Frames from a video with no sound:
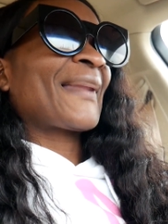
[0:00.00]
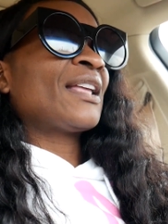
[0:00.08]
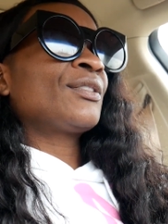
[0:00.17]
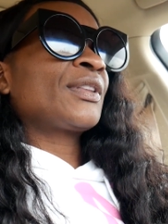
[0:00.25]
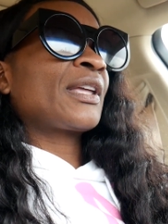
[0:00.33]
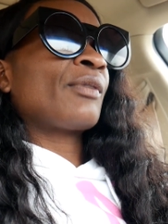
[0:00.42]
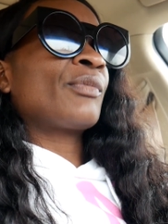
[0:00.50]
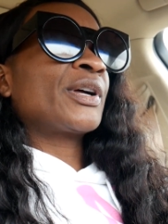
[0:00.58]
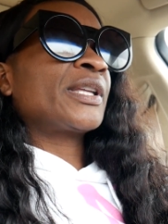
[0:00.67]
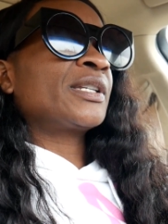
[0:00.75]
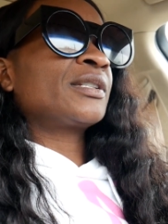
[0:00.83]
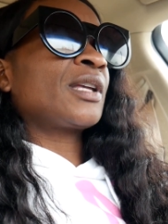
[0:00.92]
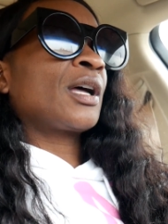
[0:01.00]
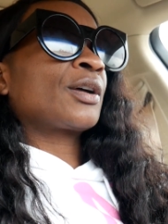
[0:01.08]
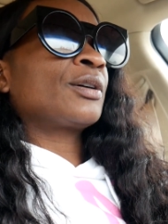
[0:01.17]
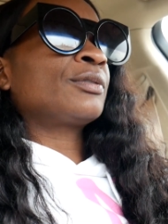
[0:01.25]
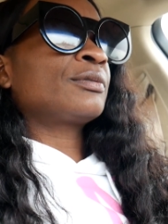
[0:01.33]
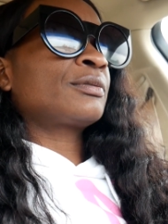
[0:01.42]
I don't think I want to eat
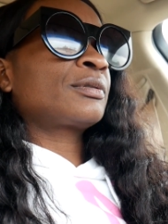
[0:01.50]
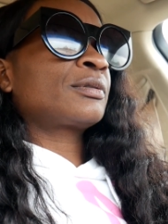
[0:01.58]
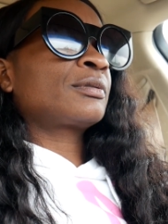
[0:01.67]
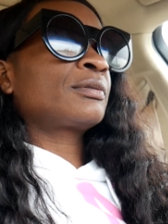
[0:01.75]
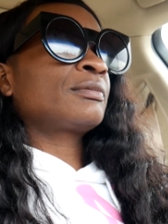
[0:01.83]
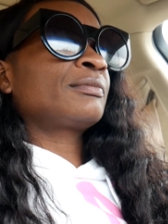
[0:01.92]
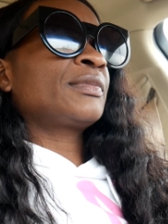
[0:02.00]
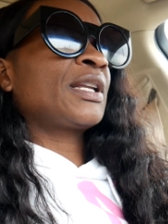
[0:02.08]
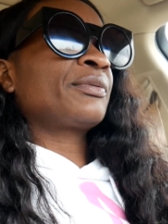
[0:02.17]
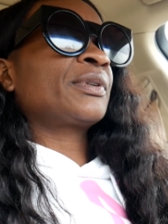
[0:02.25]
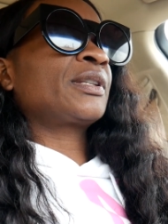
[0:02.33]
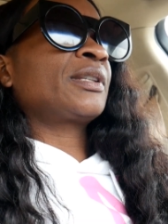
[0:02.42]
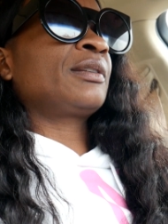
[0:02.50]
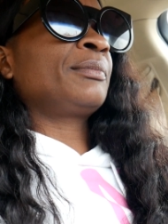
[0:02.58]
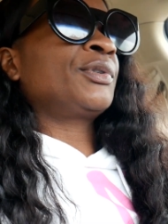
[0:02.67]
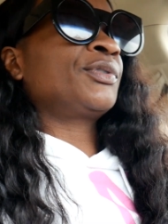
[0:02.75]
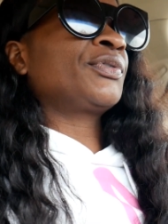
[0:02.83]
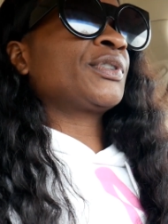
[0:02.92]
tacos. I'm not really in the
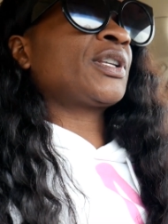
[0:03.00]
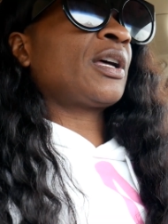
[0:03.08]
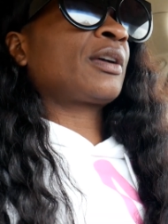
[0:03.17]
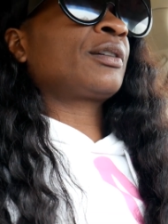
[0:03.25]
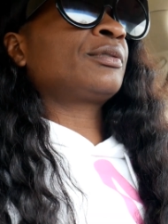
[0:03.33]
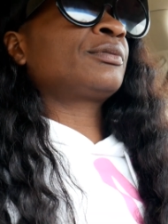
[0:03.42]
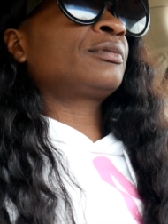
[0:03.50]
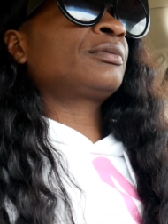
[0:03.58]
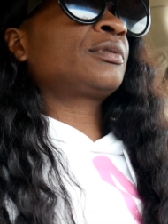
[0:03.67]
mood for tacos.